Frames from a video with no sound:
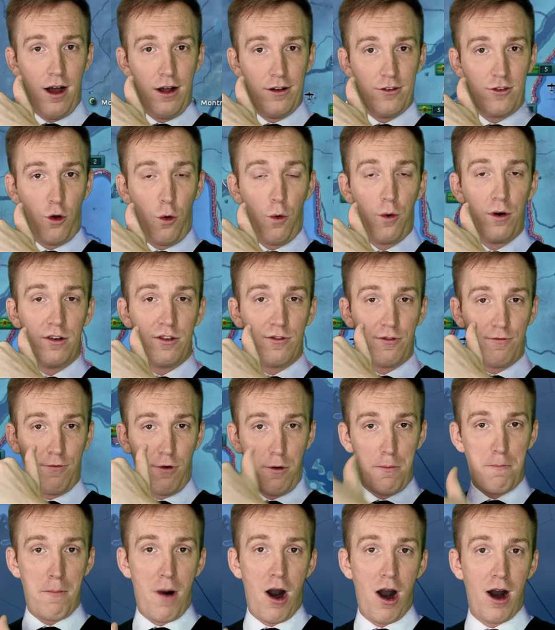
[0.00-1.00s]
towards
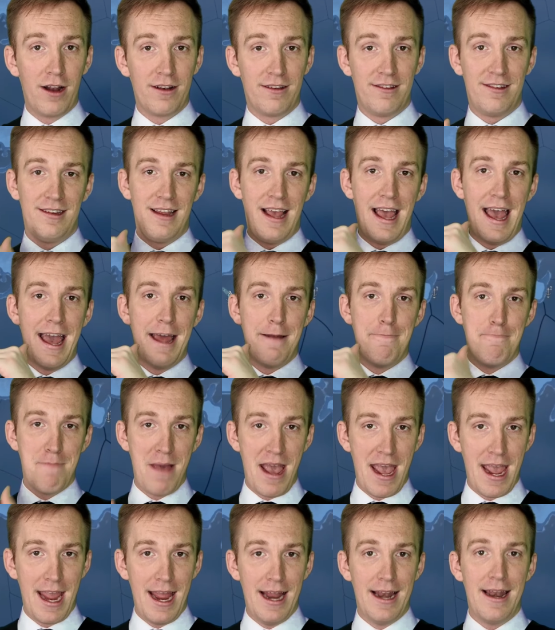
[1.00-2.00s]
Vermont and
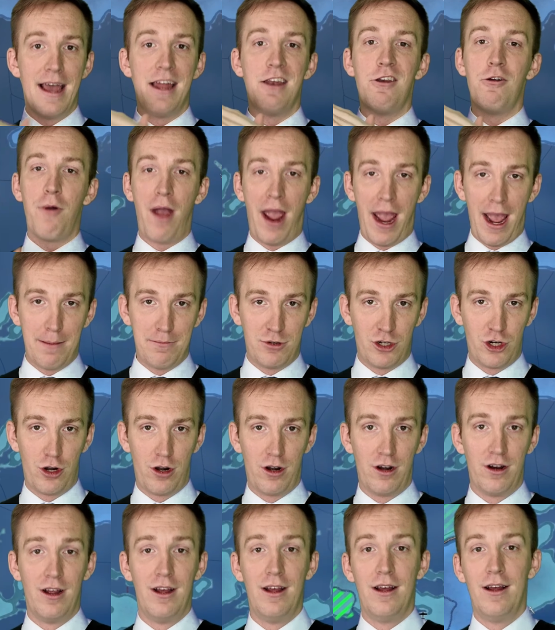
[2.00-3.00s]
Maine and New
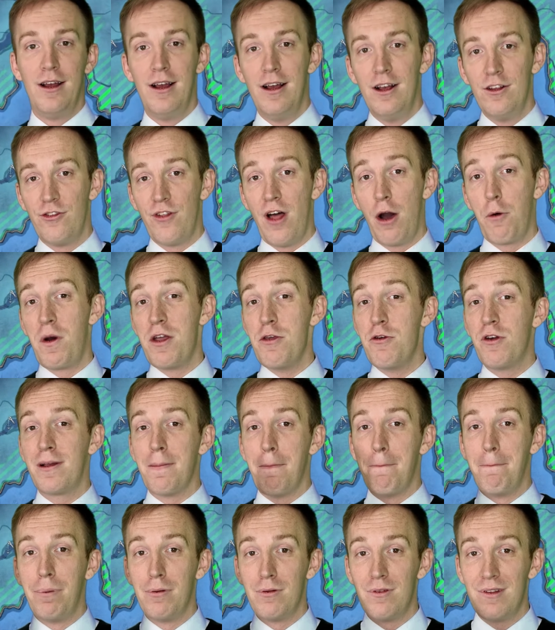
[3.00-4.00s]
Hampshire. So that way you
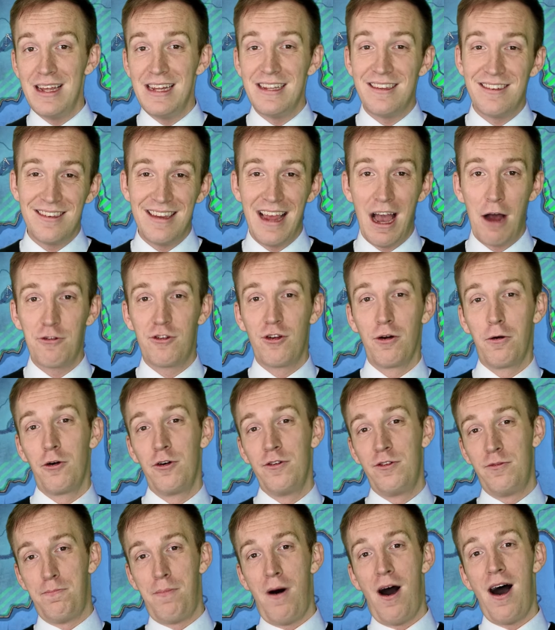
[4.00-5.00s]
can blitz down
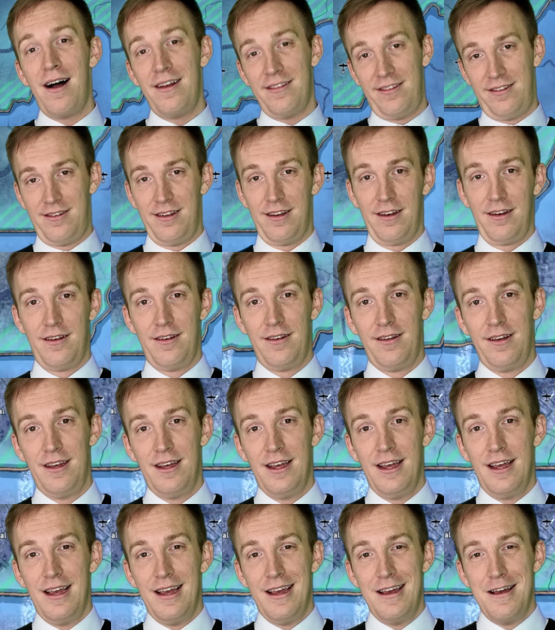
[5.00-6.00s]
towards Boston.
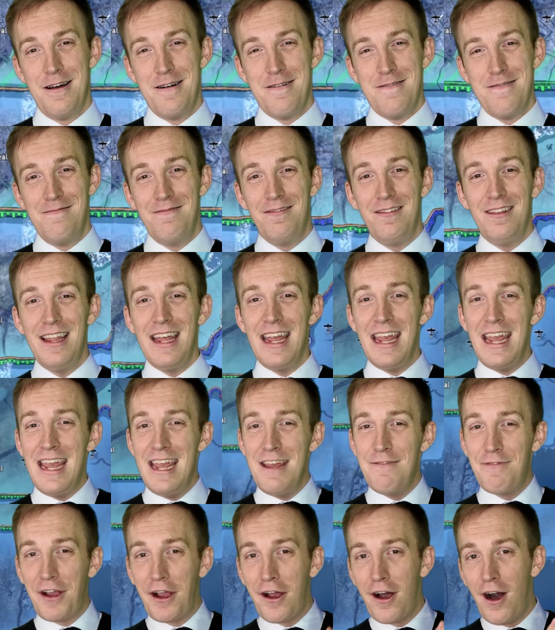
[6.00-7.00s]

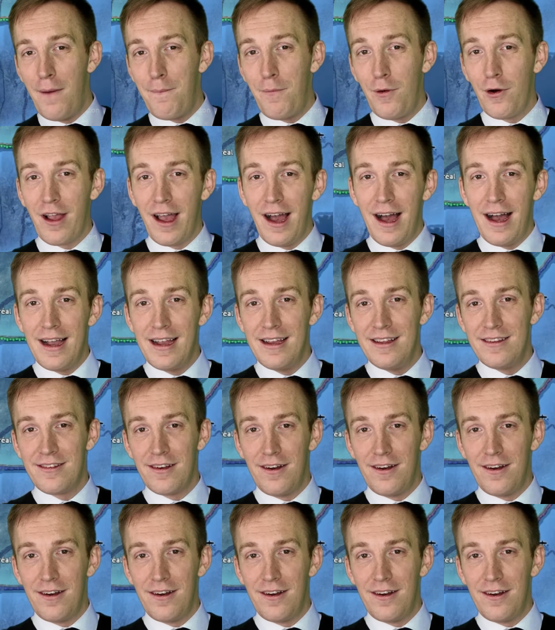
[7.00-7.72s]
Leave a couple guys